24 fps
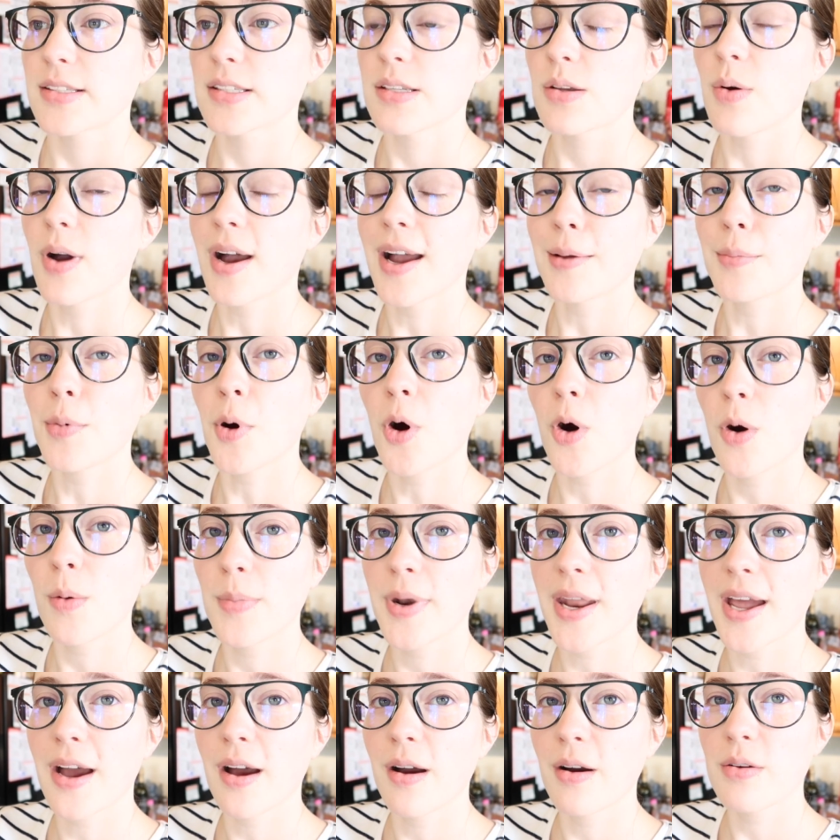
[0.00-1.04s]
So I'm
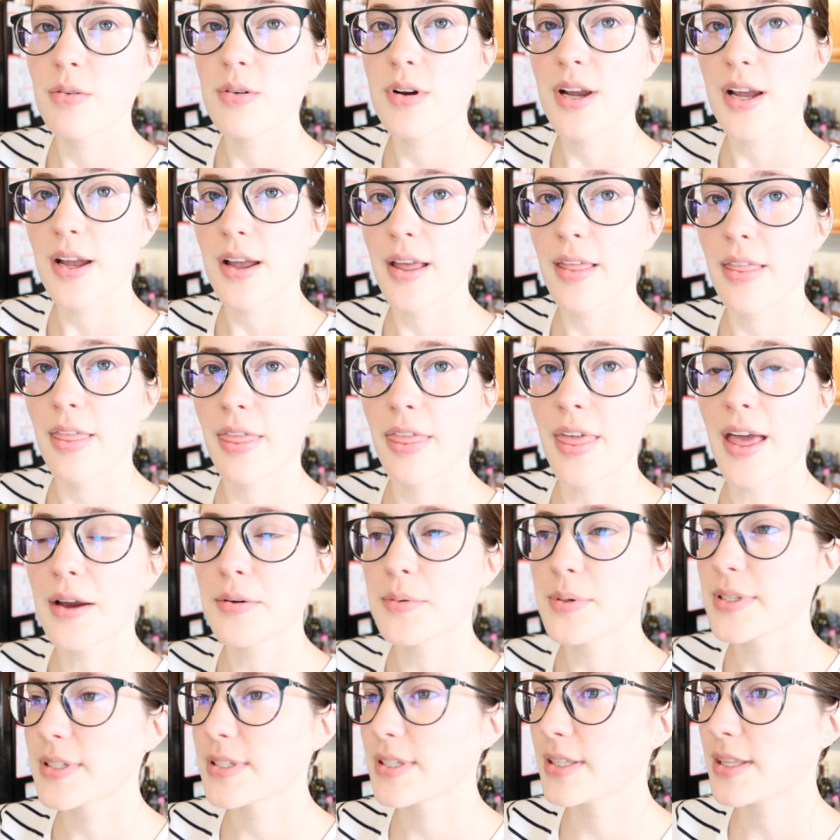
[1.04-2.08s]
home now.
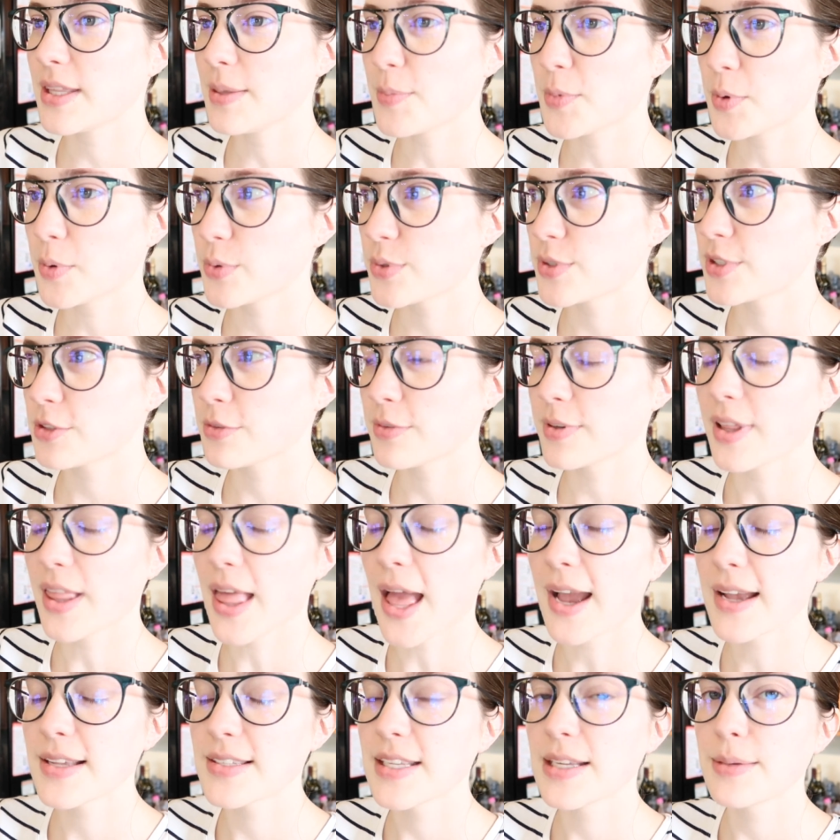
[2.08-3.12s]
That was the most
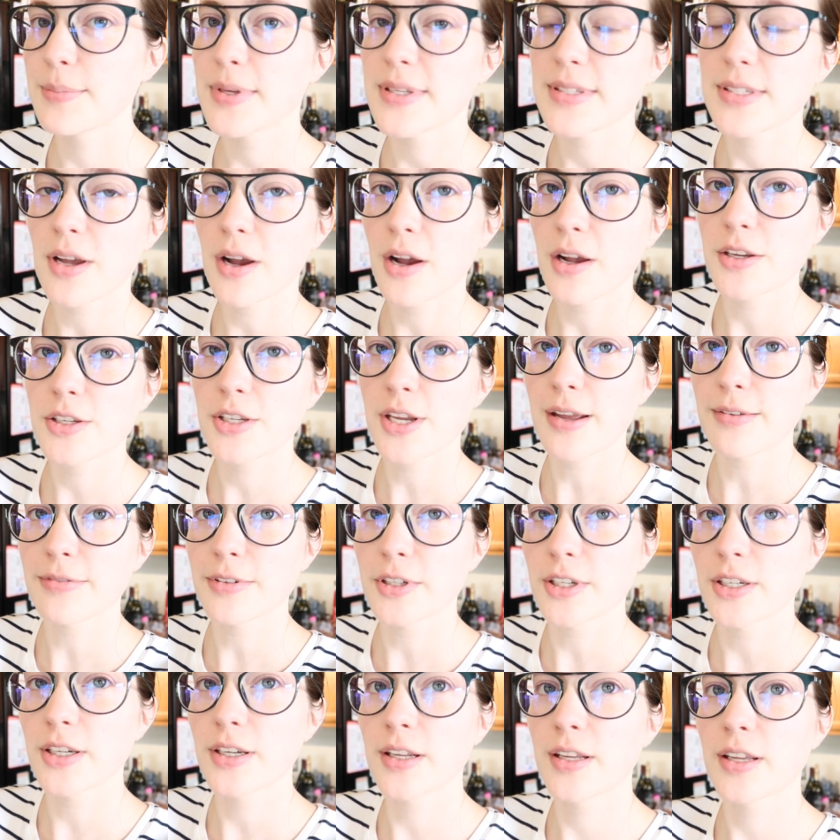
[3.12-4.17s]
relaxing massage
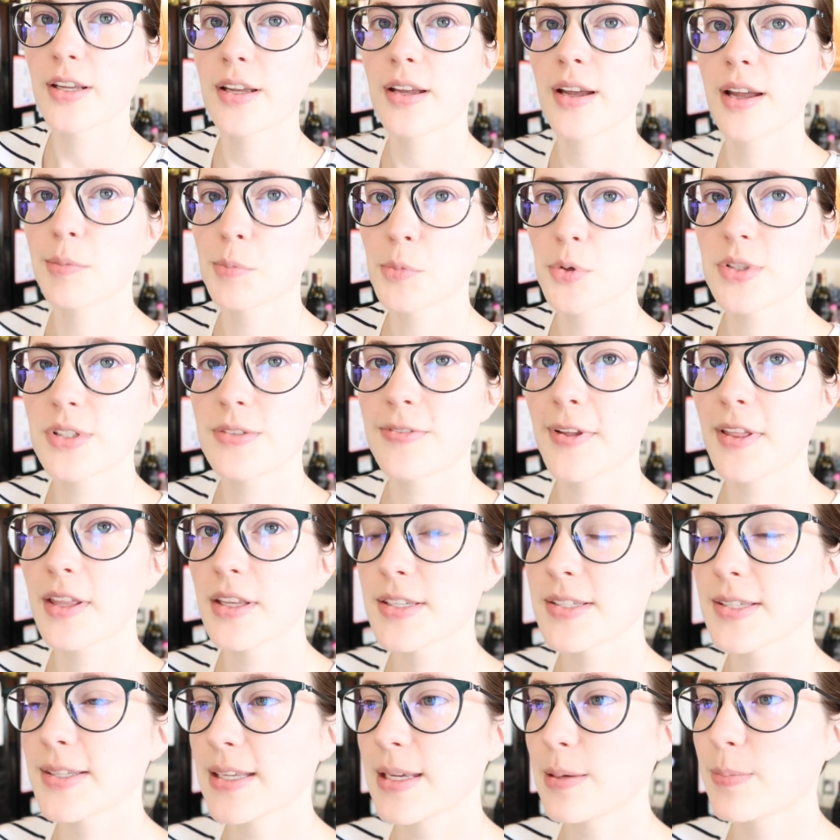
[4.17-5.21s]
ever. I almost fell
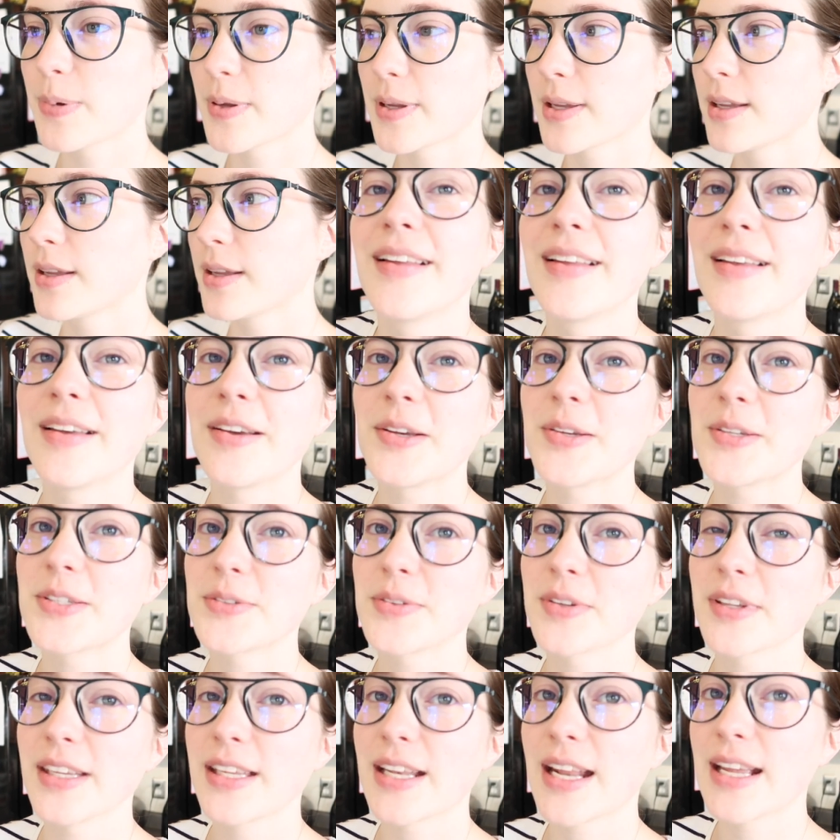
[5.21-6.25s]
asleep. It was
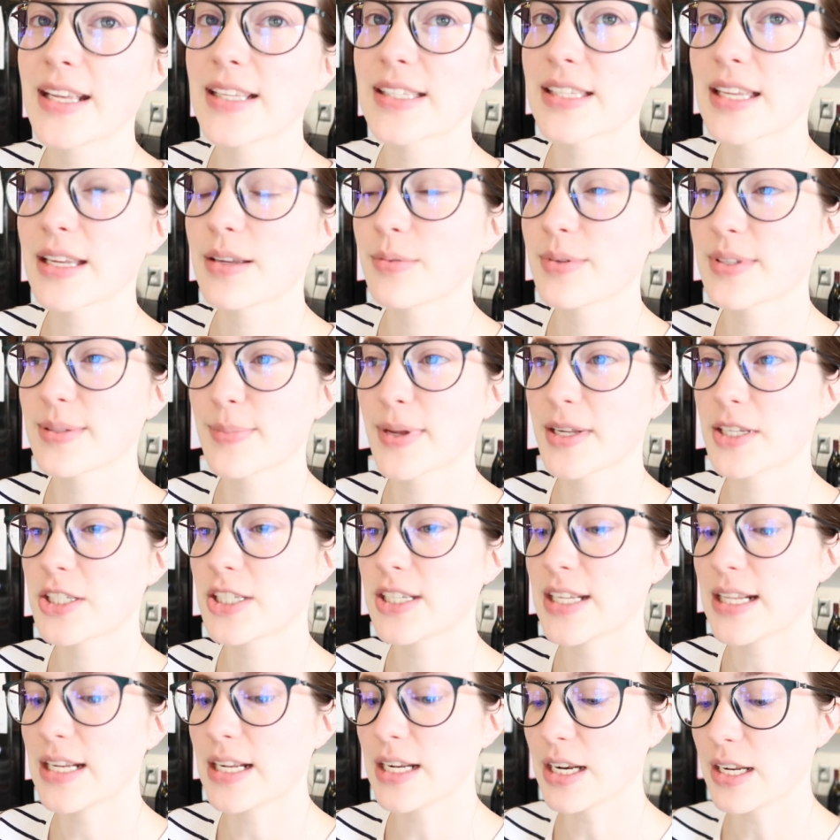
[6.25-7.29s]
really nice. It was much
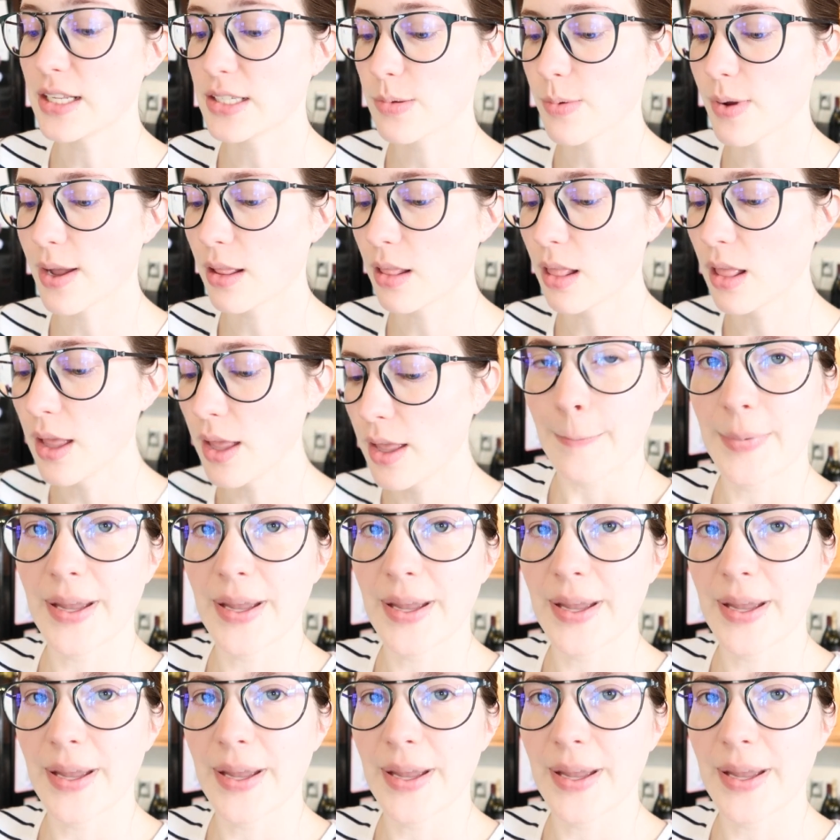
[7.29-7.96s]
needed as well.